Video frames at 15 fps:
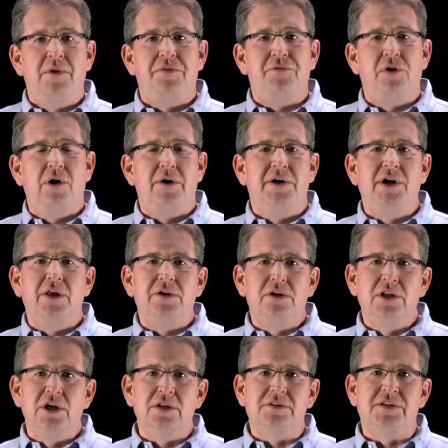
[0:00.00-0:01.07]
going to throw out another
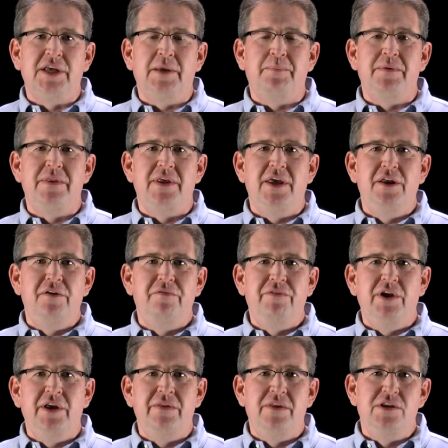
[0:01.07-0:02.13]
little tip in
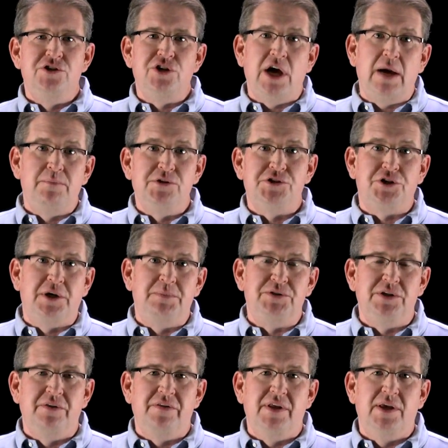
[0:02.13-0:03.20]
the job
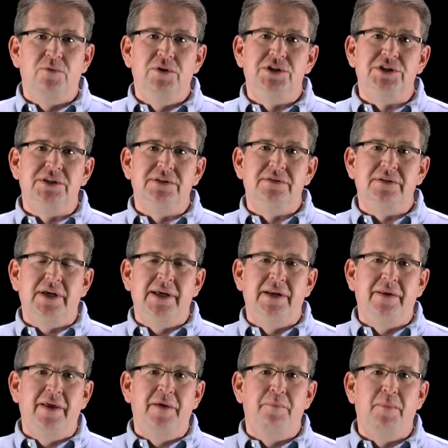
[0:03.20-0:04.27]
description thing, which is,
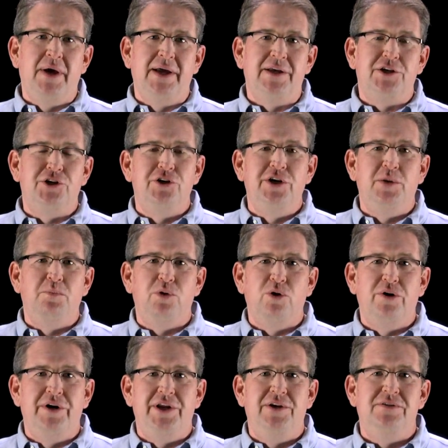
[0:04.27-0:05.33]
and my current
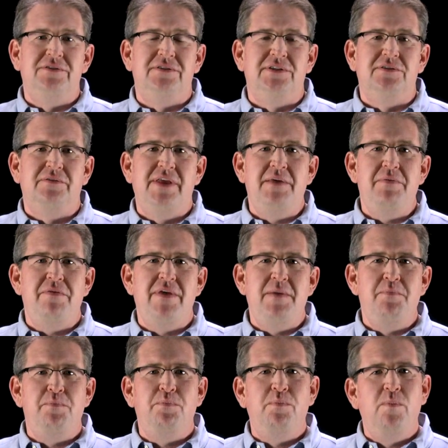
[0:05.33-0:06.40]
employer uses this. They
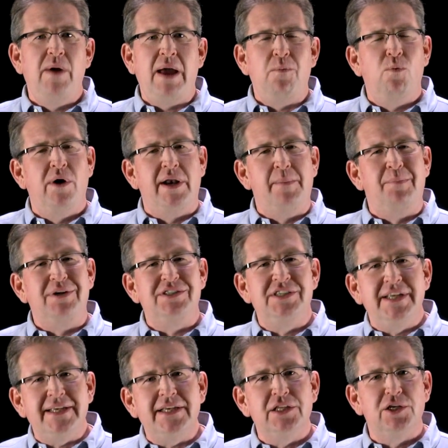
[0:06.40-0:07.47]
want a
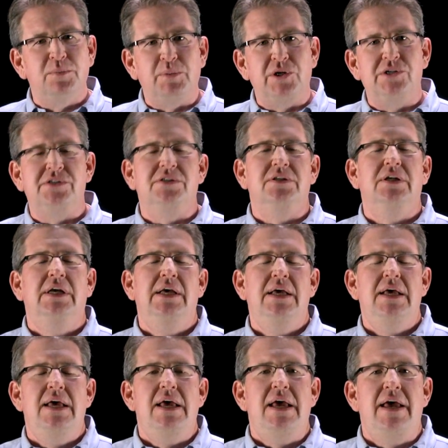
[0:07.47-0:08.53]
particular person,
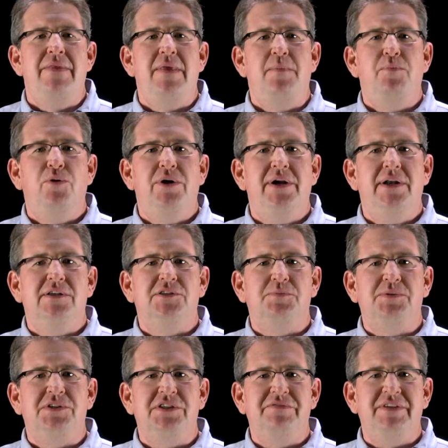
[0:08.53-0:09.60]
and they put in a
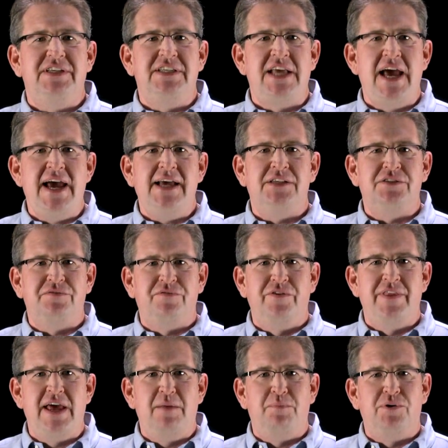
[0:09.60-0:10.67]
specific task for
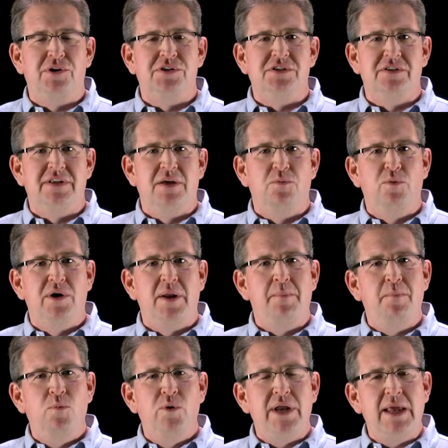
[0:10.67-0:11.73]
that person that would
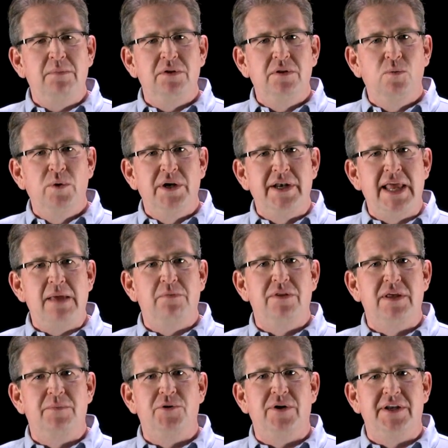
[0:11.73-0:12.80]
enable
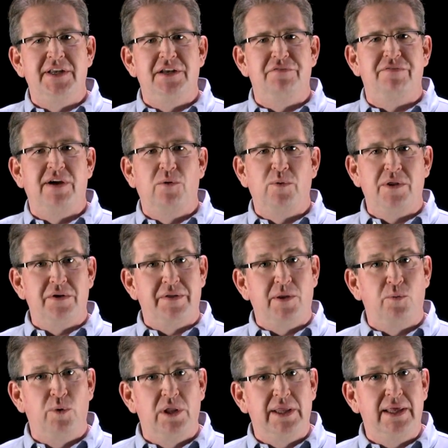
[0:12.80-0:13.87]
them to identify whether they
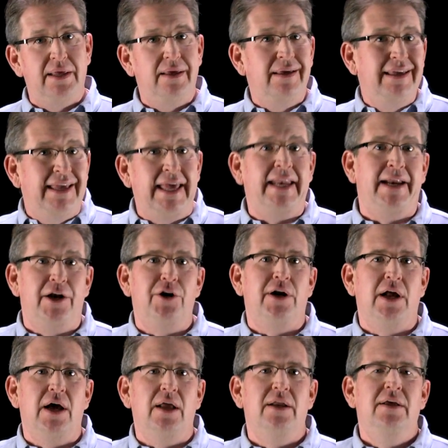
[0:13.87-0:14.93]
really get it or
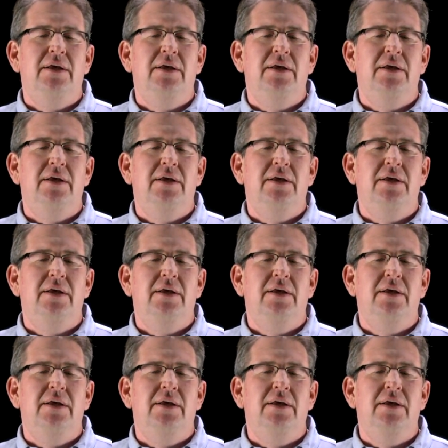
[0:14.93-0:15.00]
not.